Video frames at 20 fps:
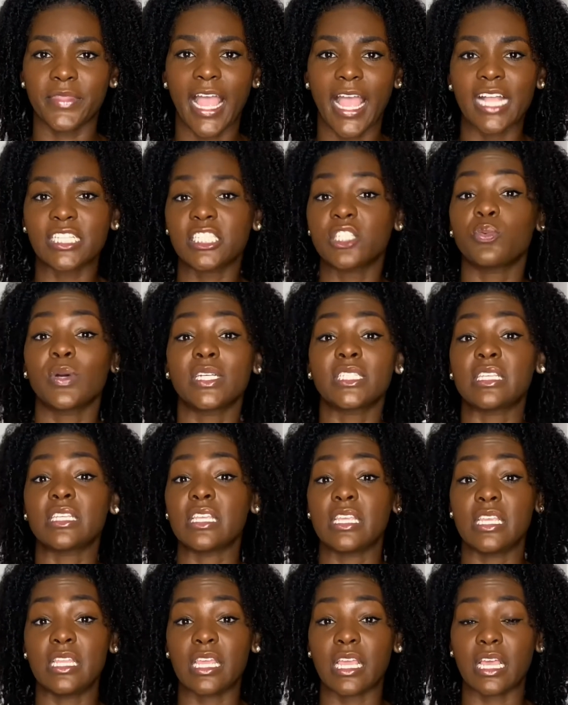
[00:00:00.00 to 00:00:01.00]
just wasn't
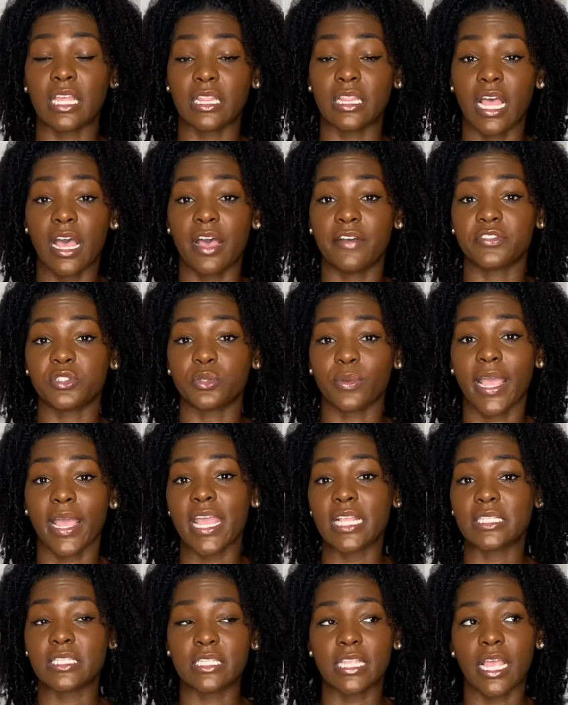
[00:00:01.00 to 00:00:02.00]
eating enough, so I
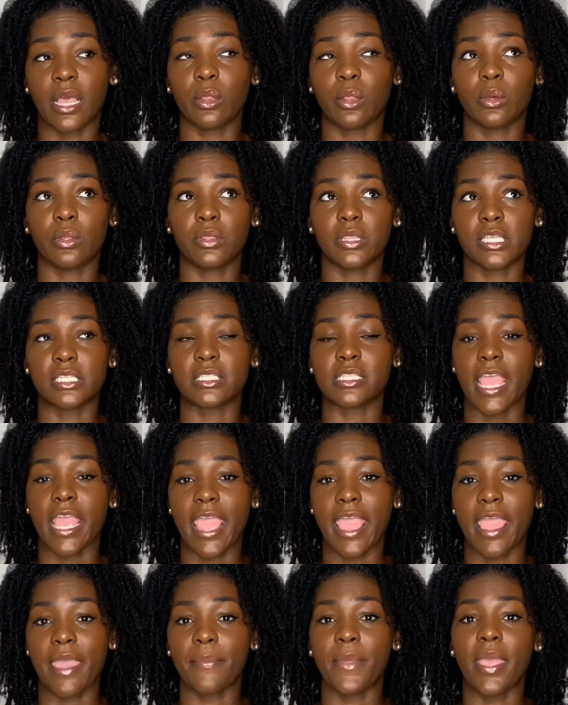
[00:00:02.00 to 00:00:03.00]
had to download this
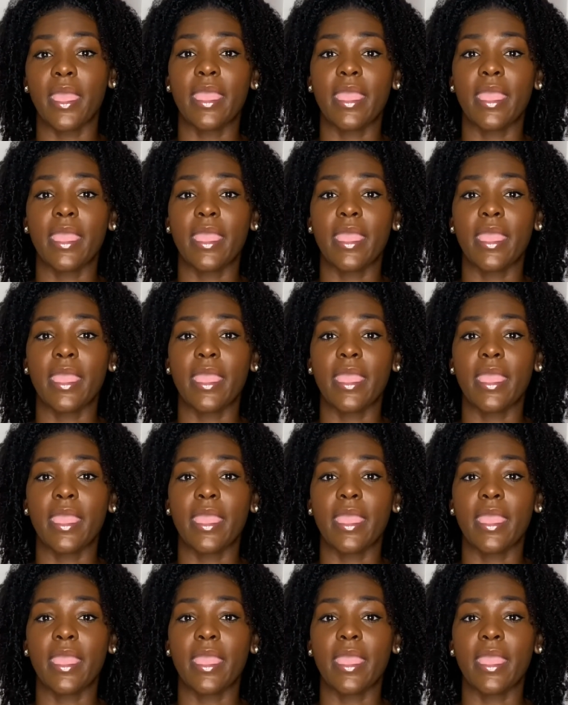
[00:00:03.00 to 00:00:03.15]
app,